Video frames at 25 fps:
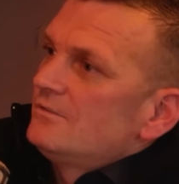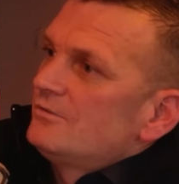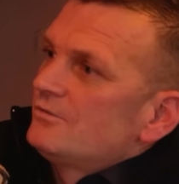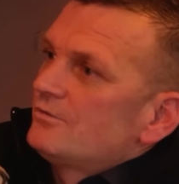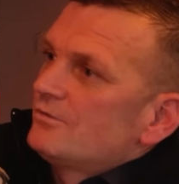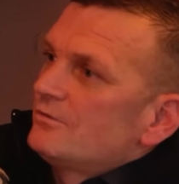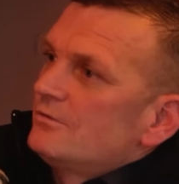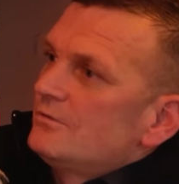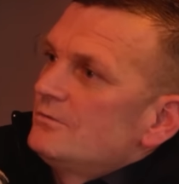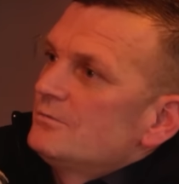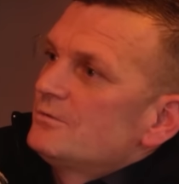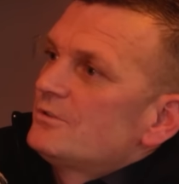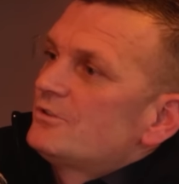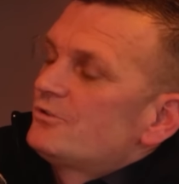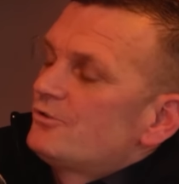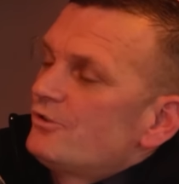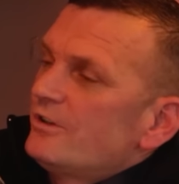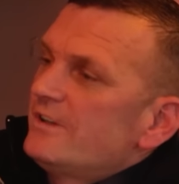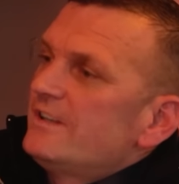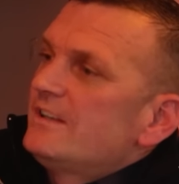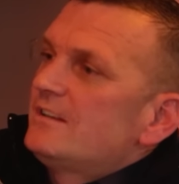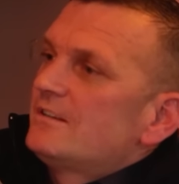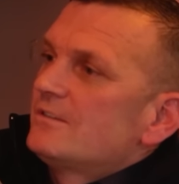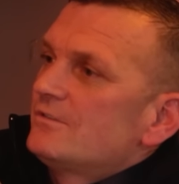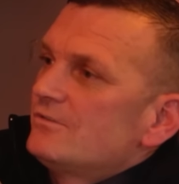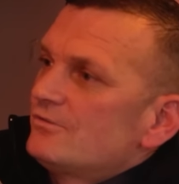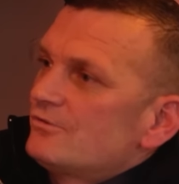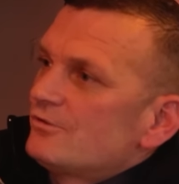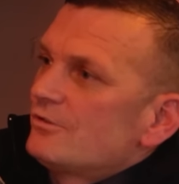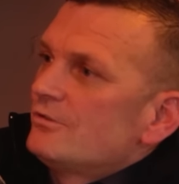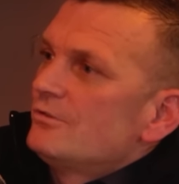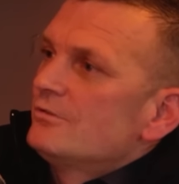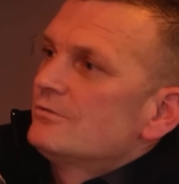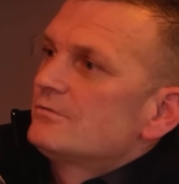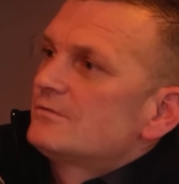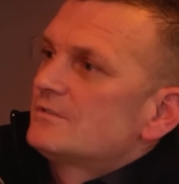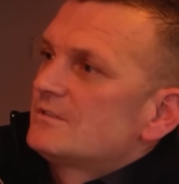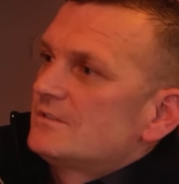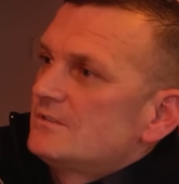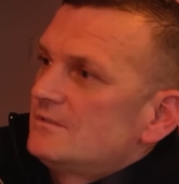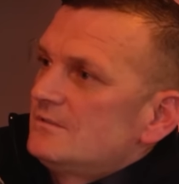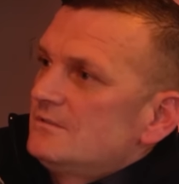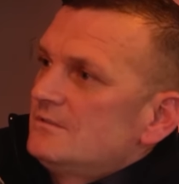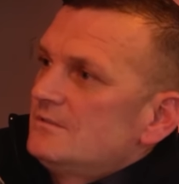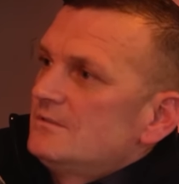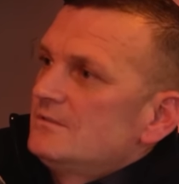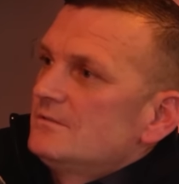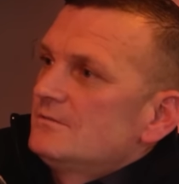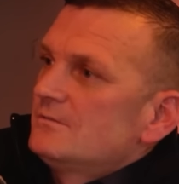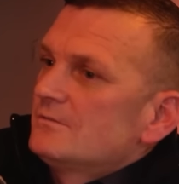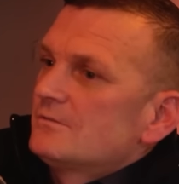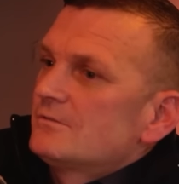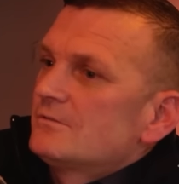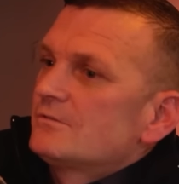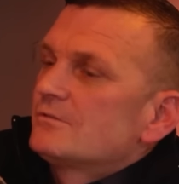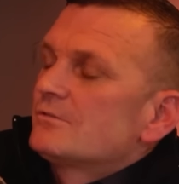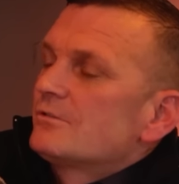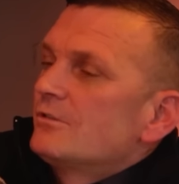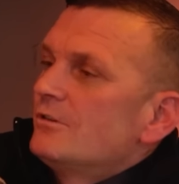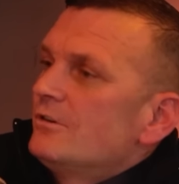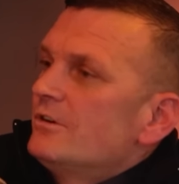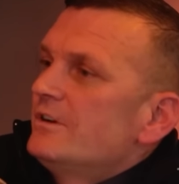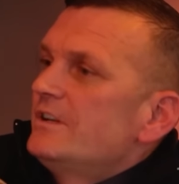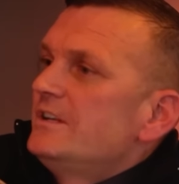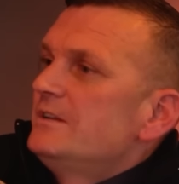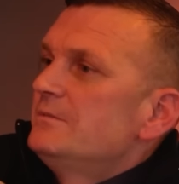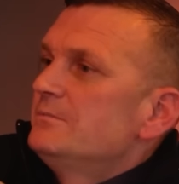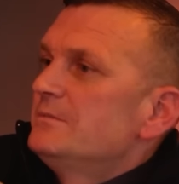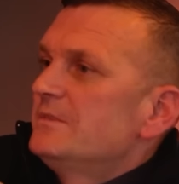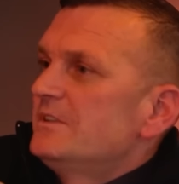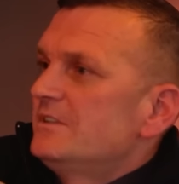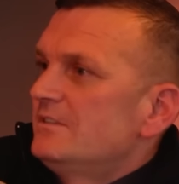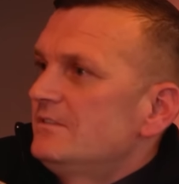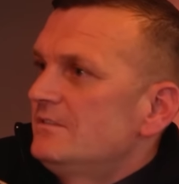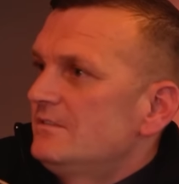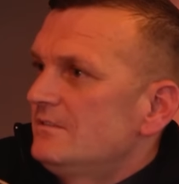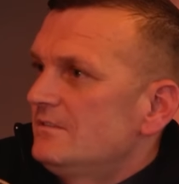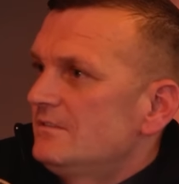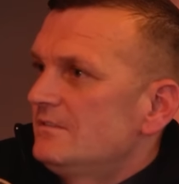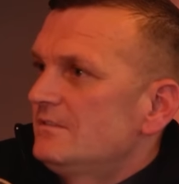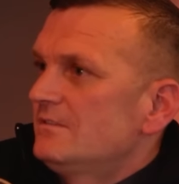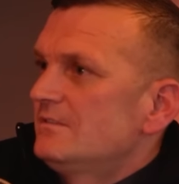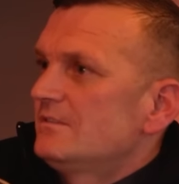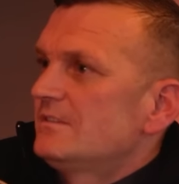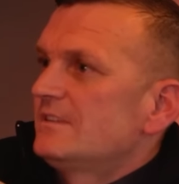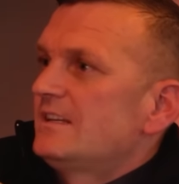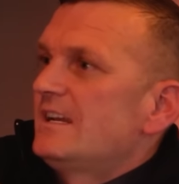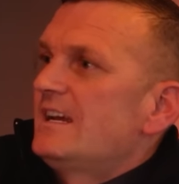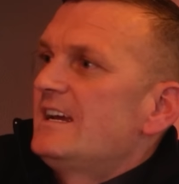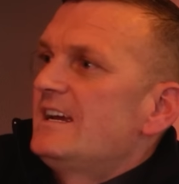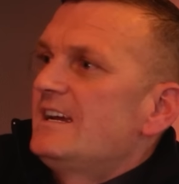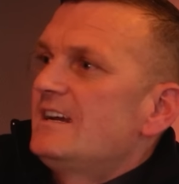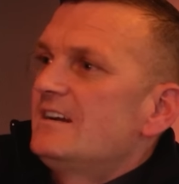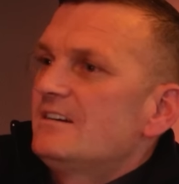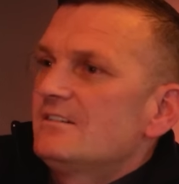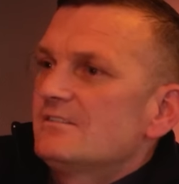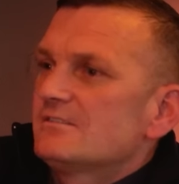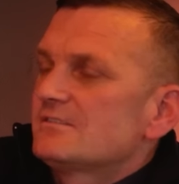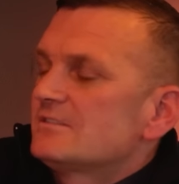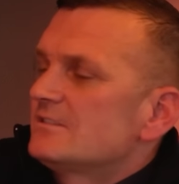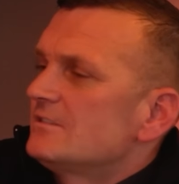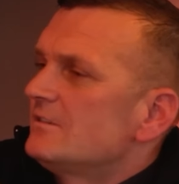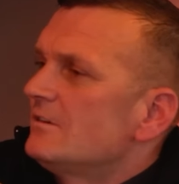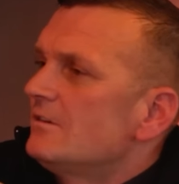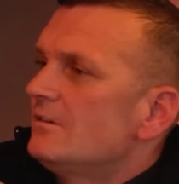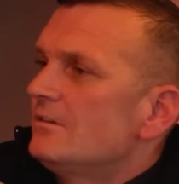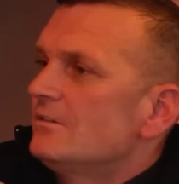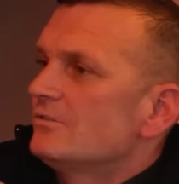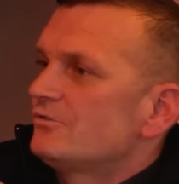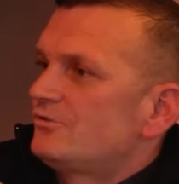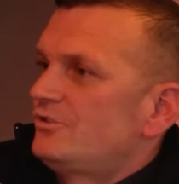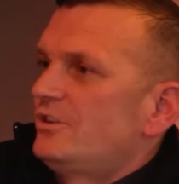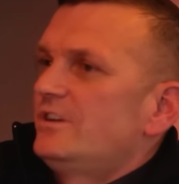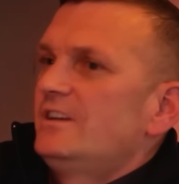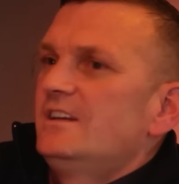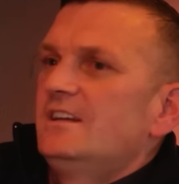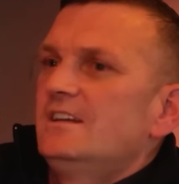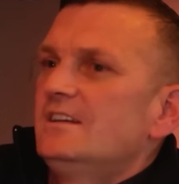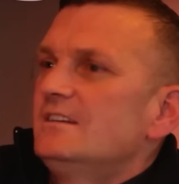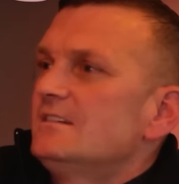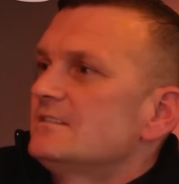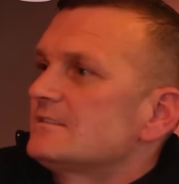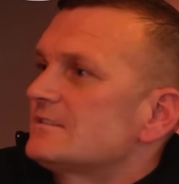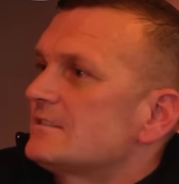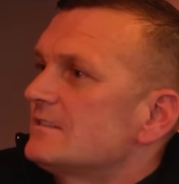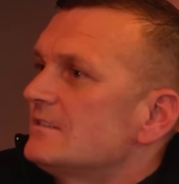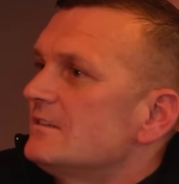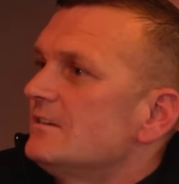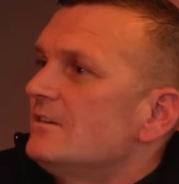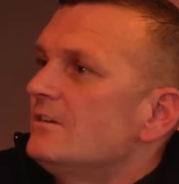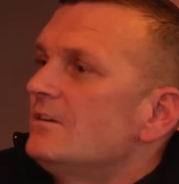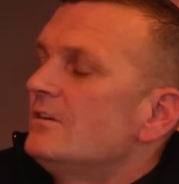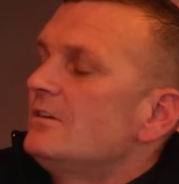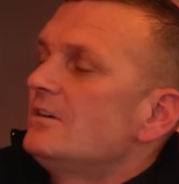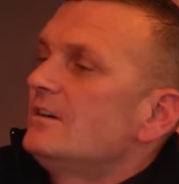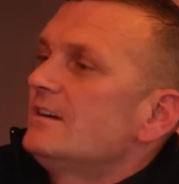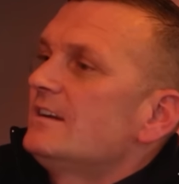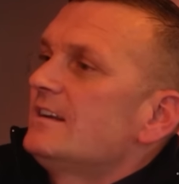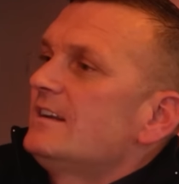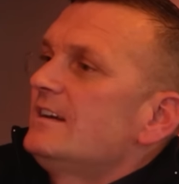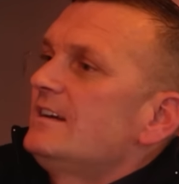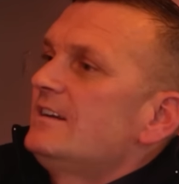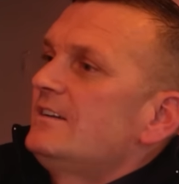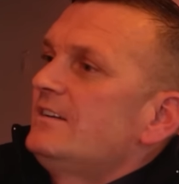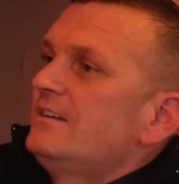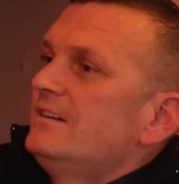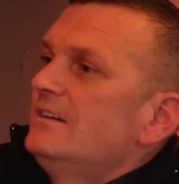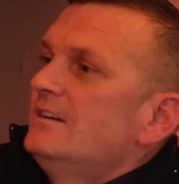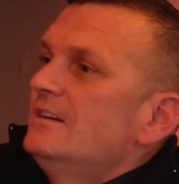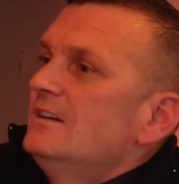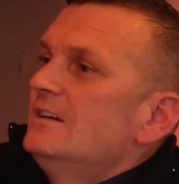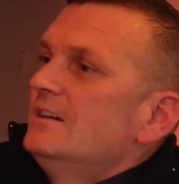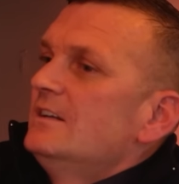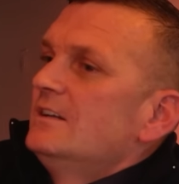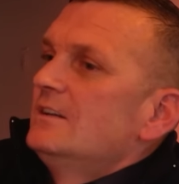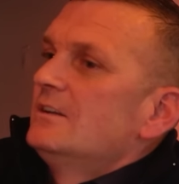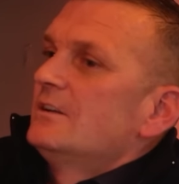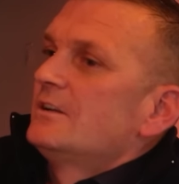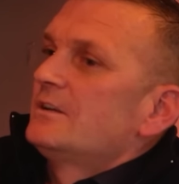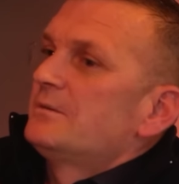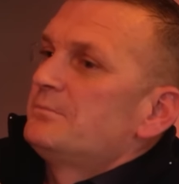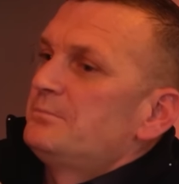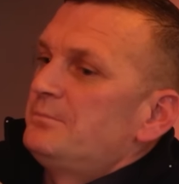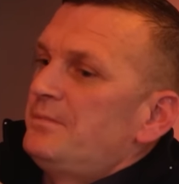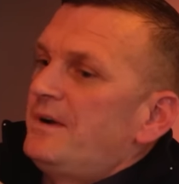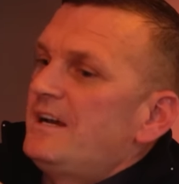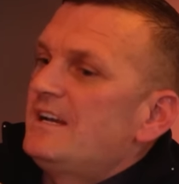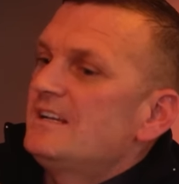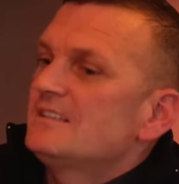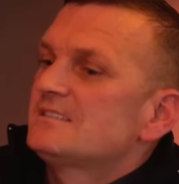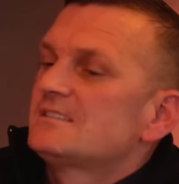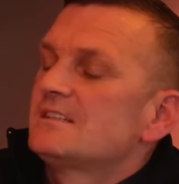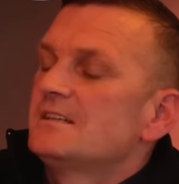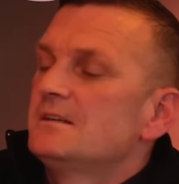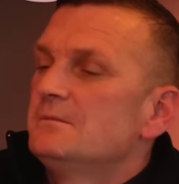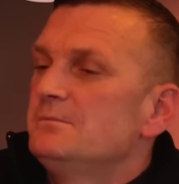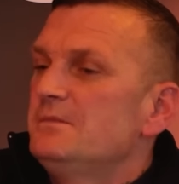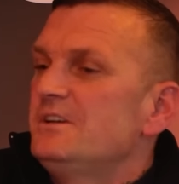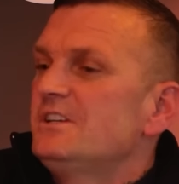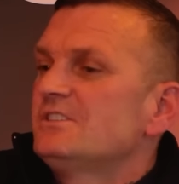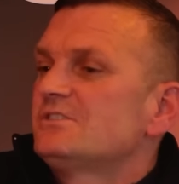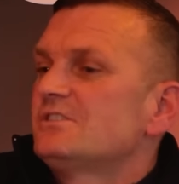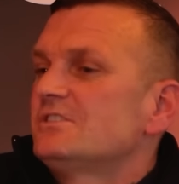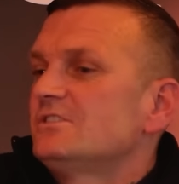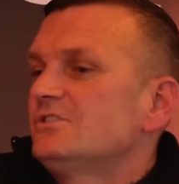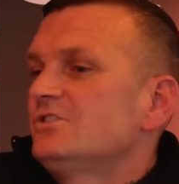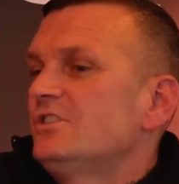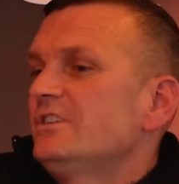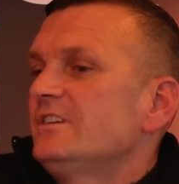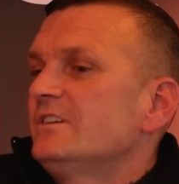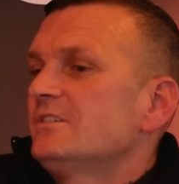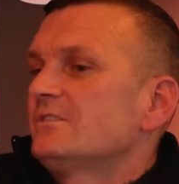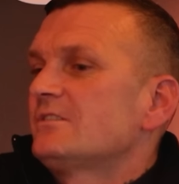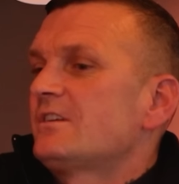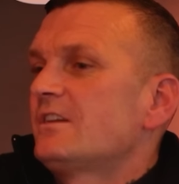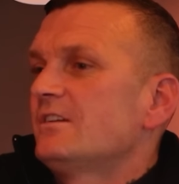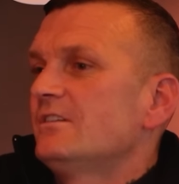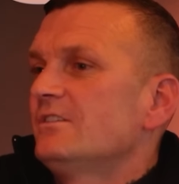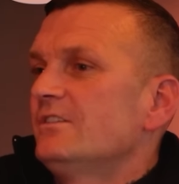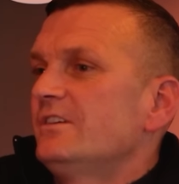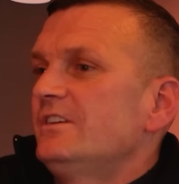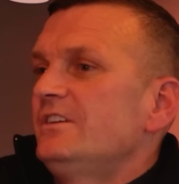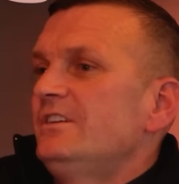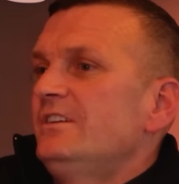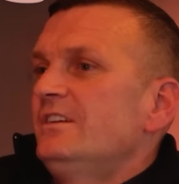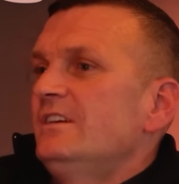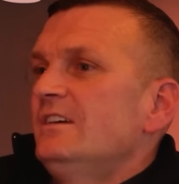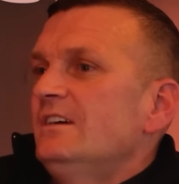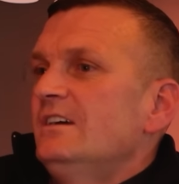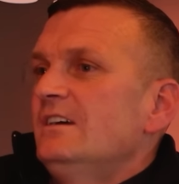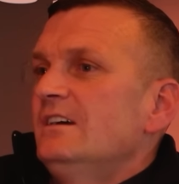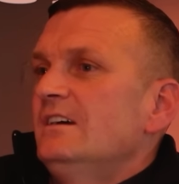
you know, with drinking, drugs, and crime, and guards, and jails, and all that, like passing a message here tonight,